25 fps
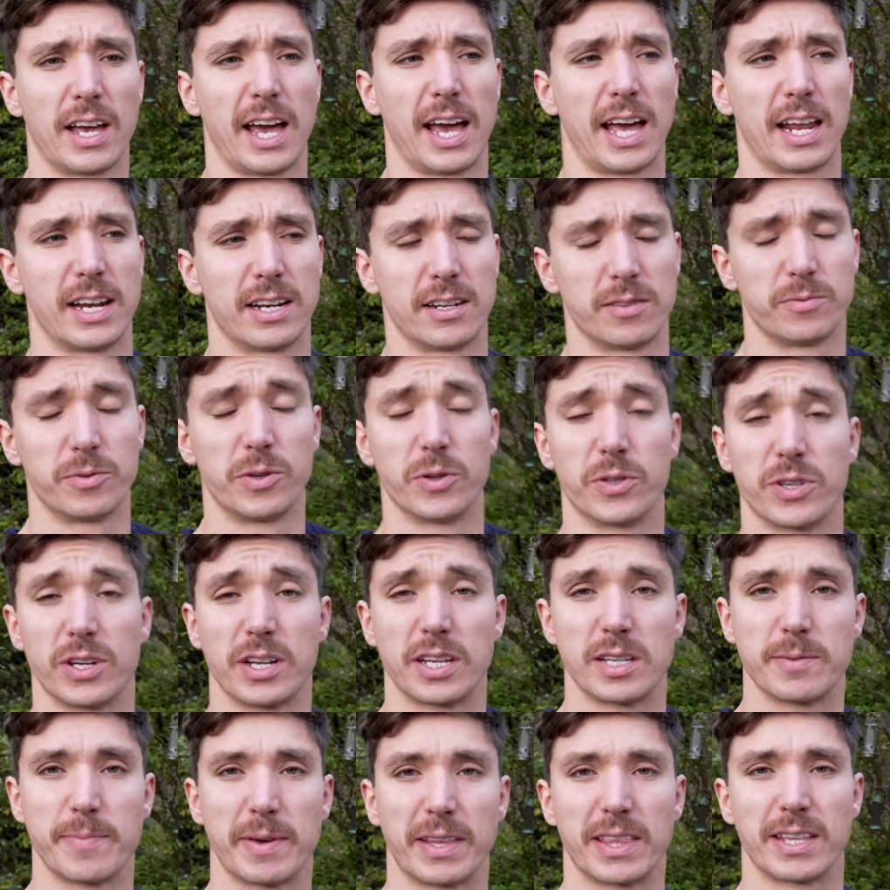and we also
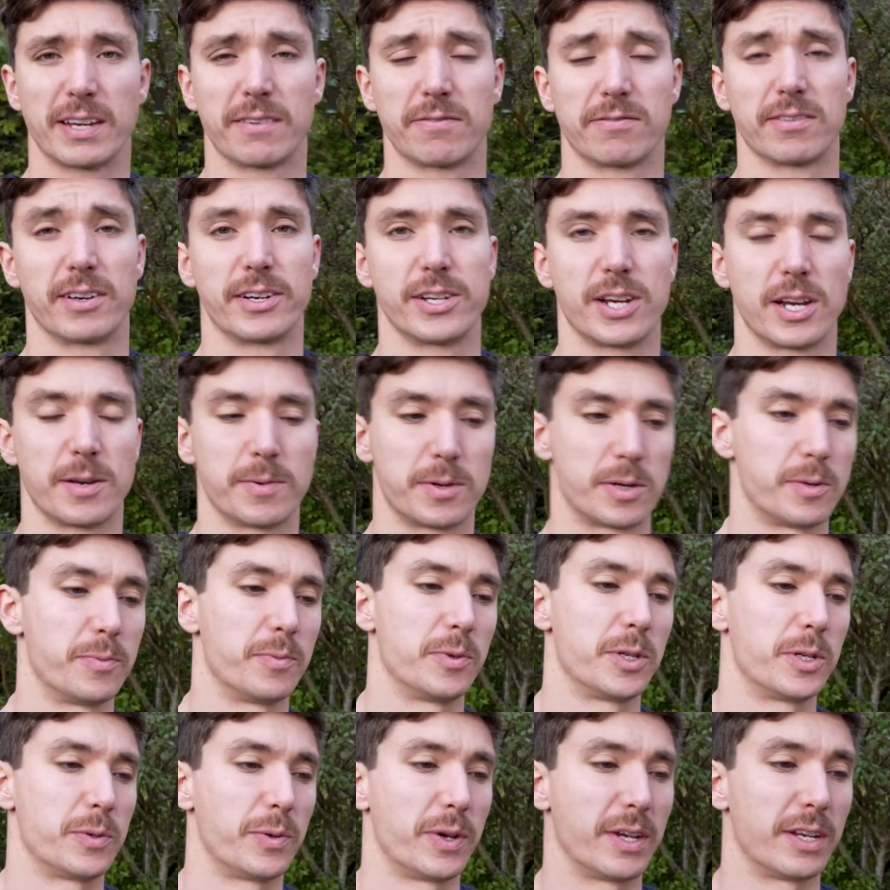need to make the differentiation
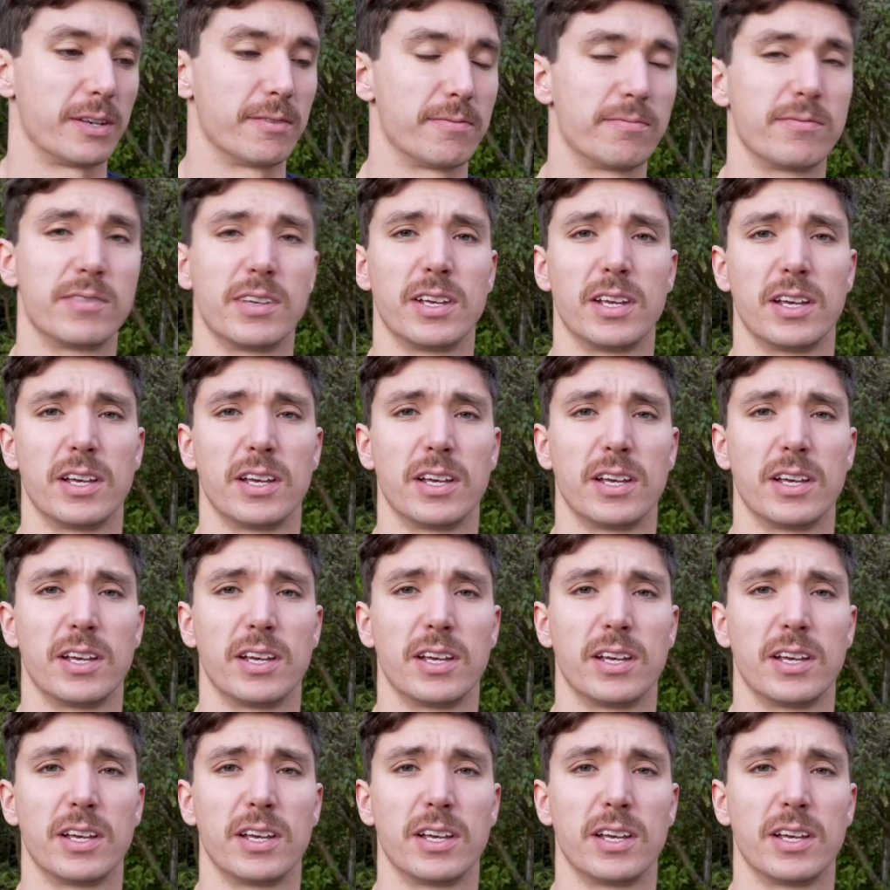between,